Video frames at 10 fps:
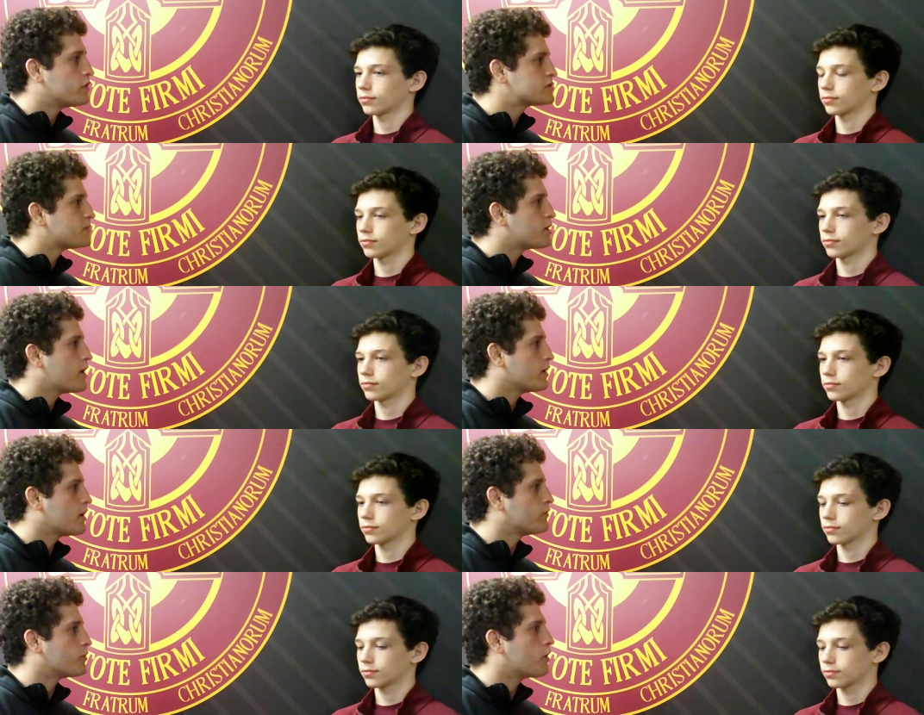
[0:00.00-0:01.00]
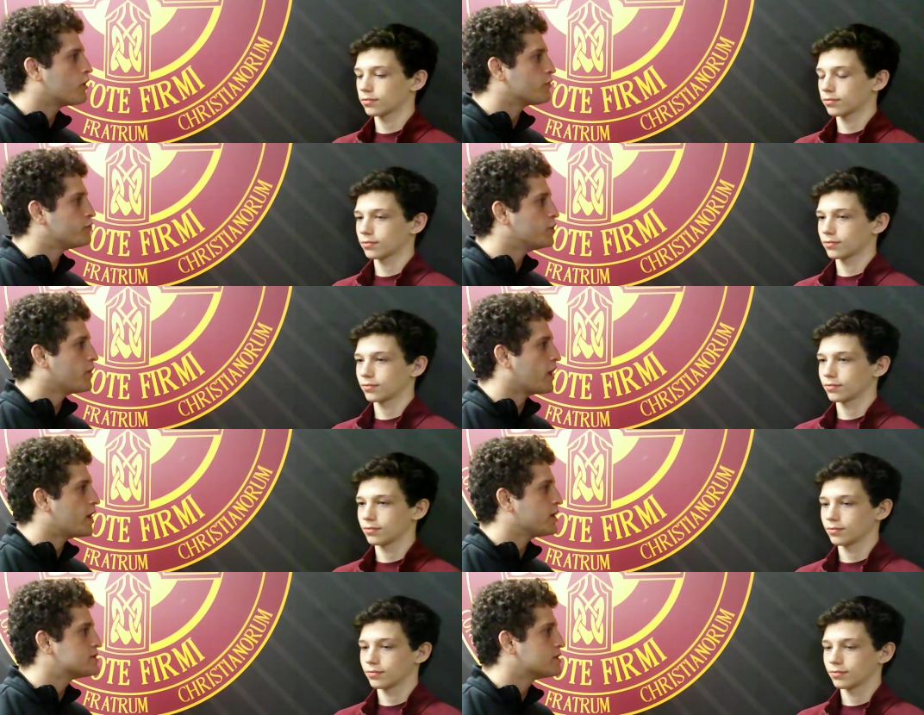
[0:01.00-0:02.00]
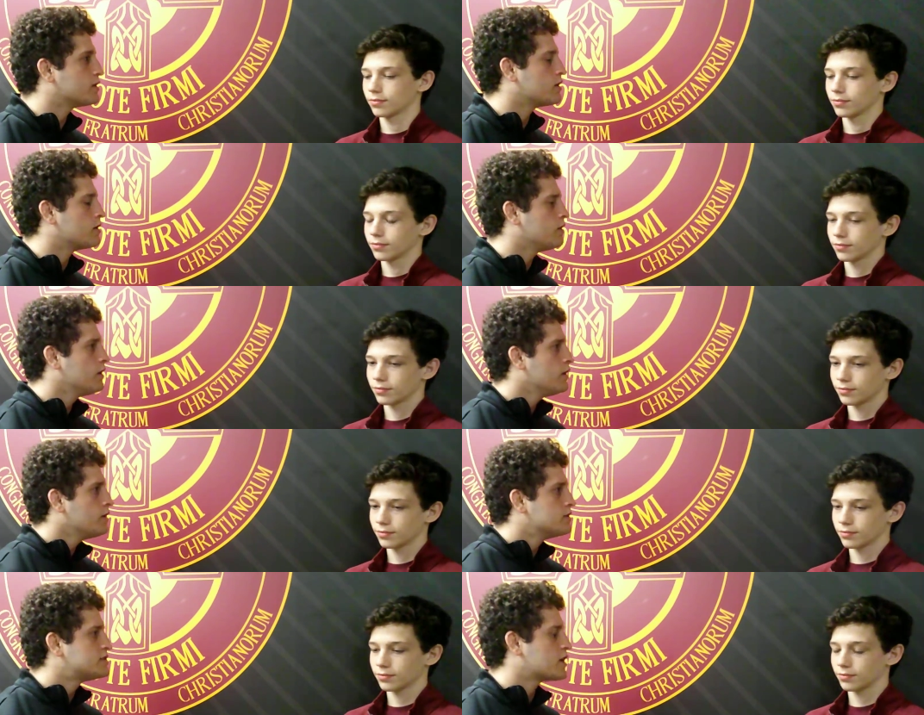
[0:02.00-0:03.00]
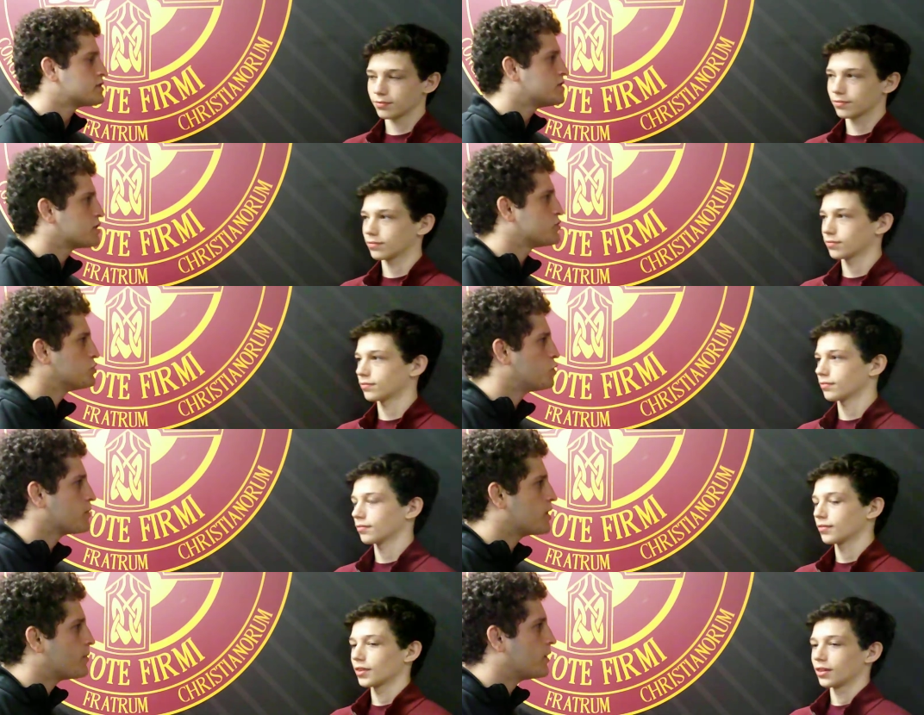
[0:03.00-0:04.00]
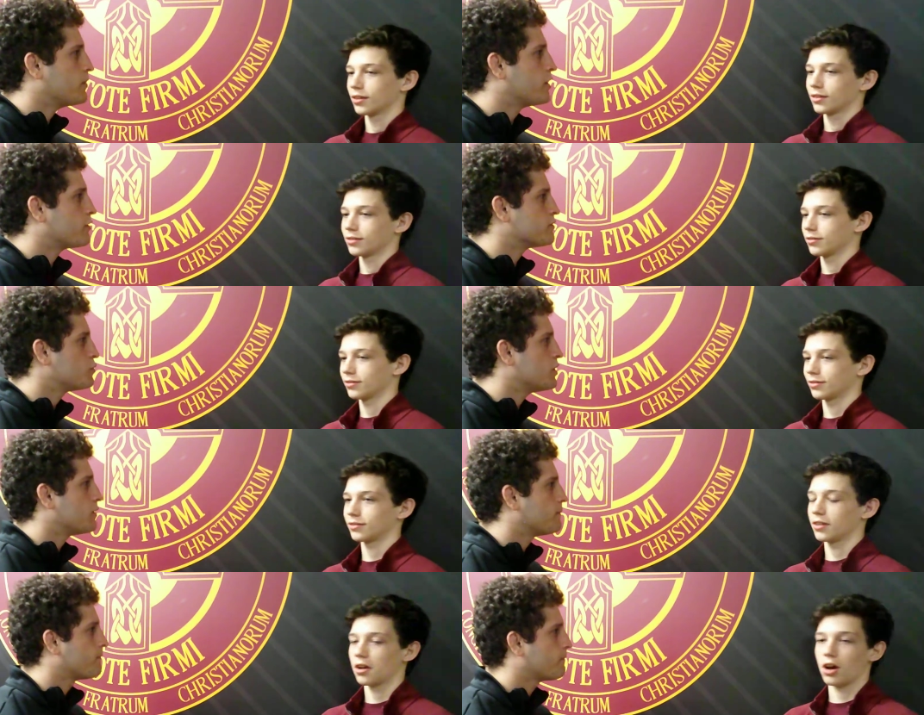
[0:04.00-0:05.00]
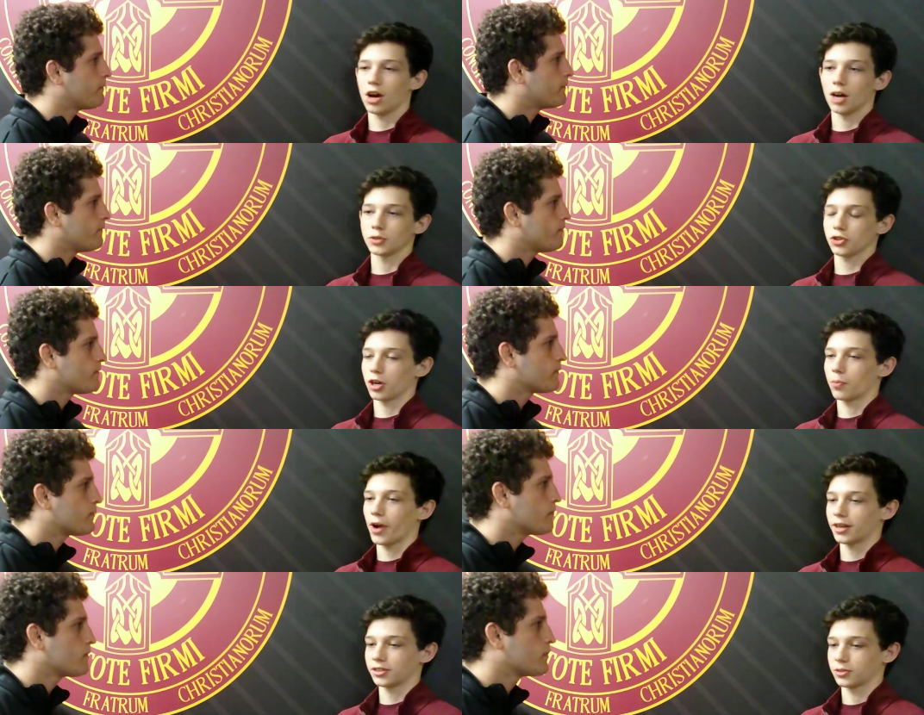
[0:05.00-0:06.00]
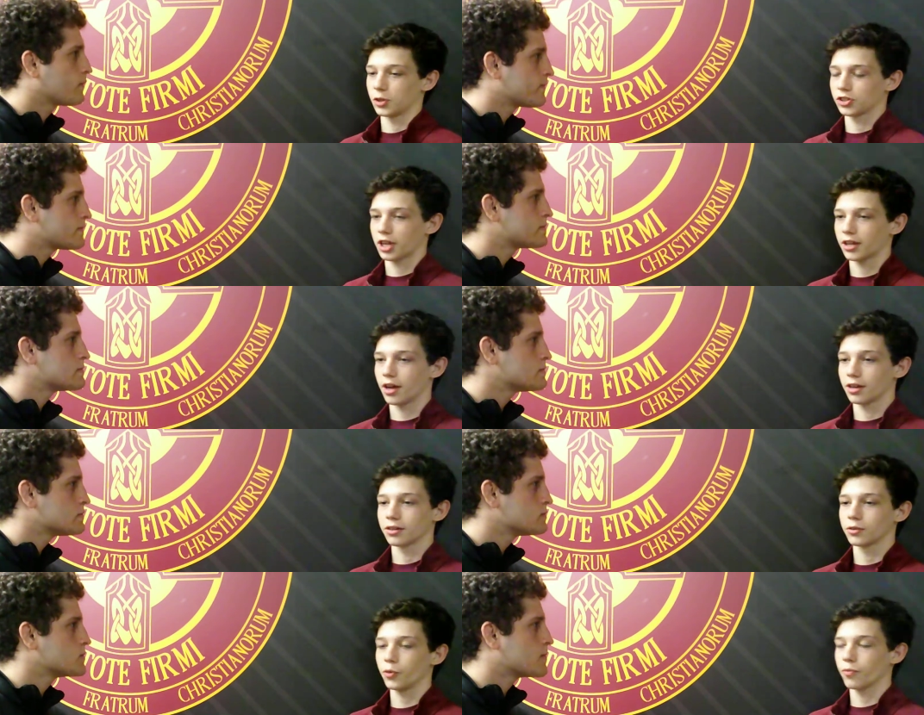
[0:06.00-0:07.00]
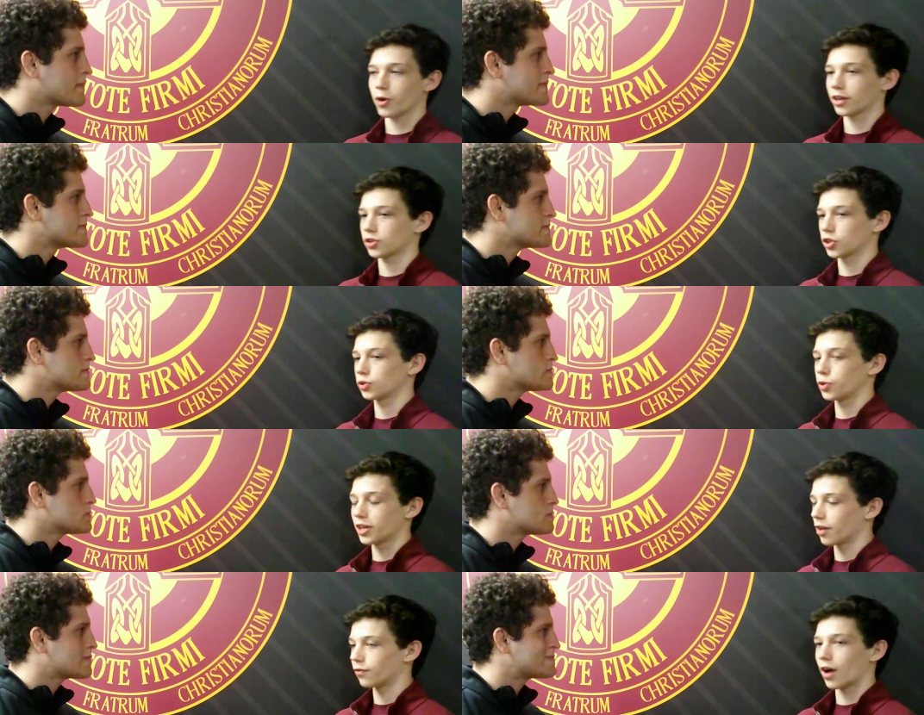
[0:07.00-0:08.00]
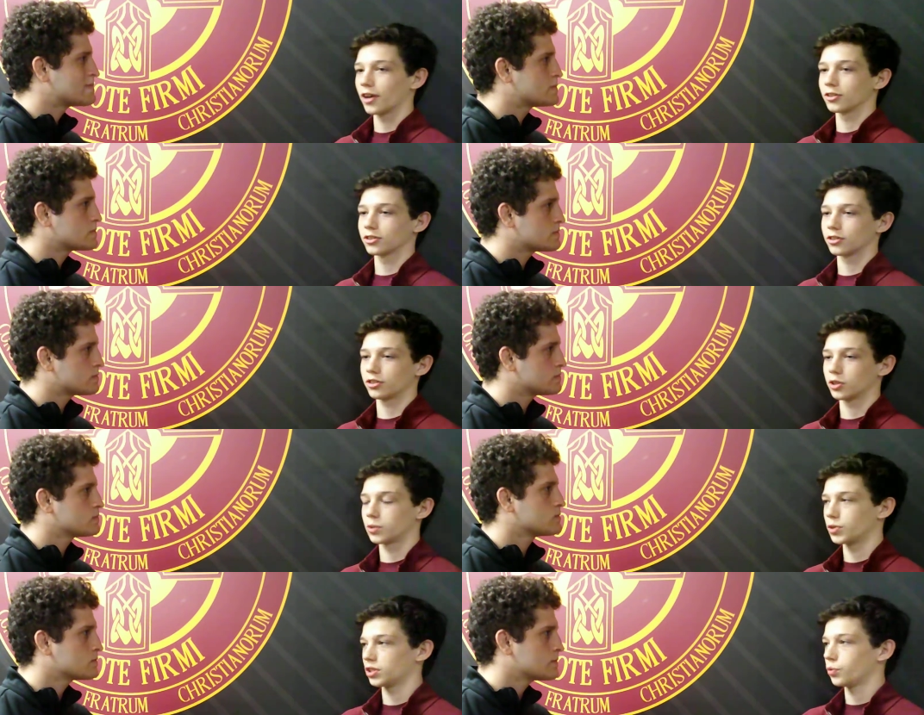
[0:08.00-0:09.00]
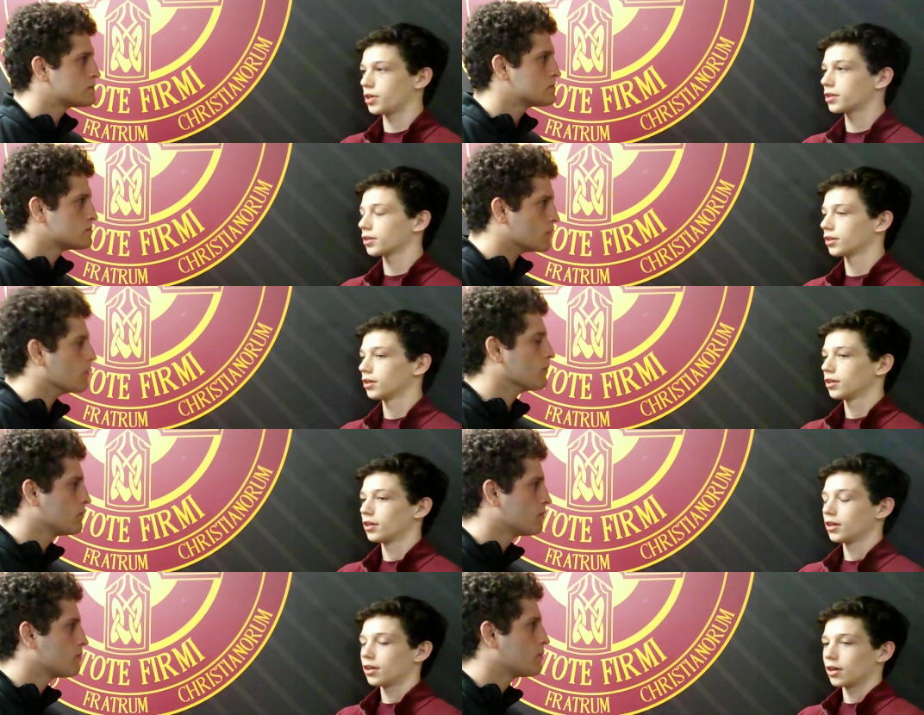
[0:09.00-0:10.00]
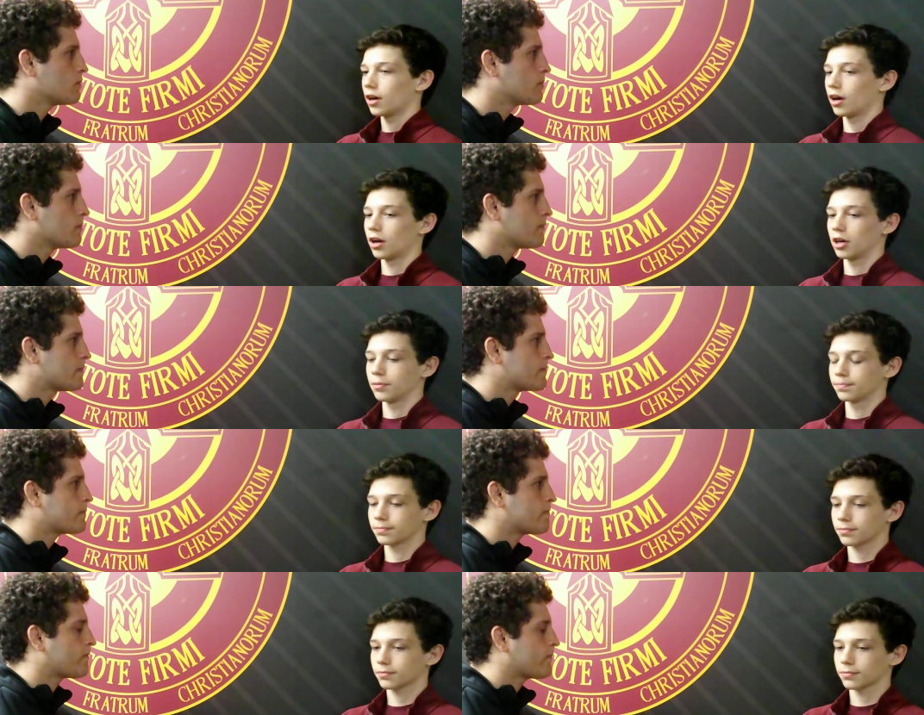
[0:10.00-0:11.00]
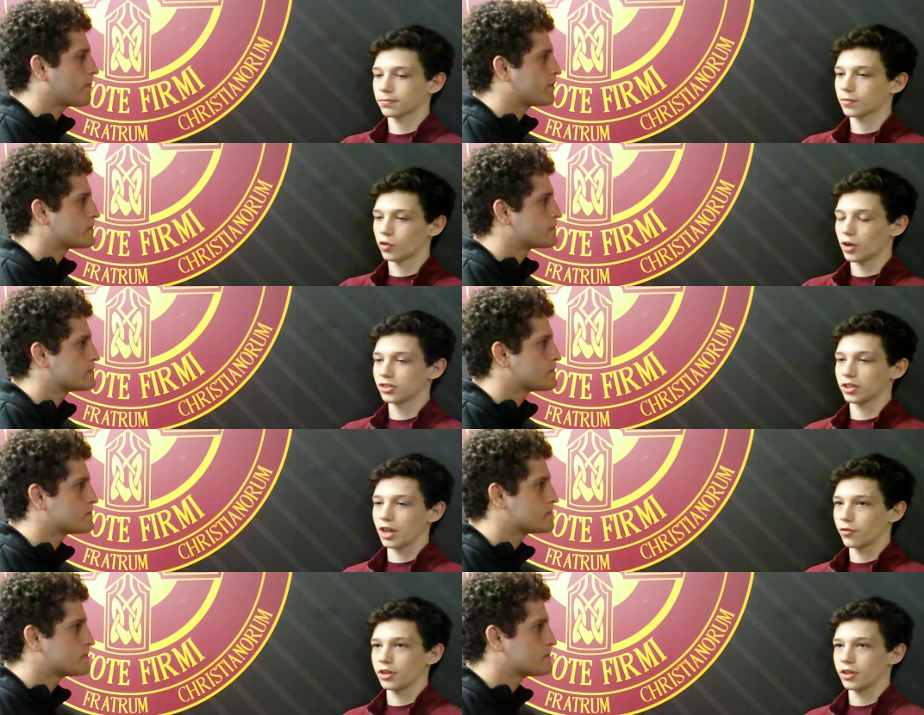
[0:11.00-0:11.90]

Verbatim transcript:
Speaker 1: is Kevin McCarvill doing heading into the sectional tournament coming up later this week? Uh, I'm just trying to practice
Speaker 2: as much as I can. We have practice all this weekend, finals, so it's a busy week. Mm -hmm. um, wrestling every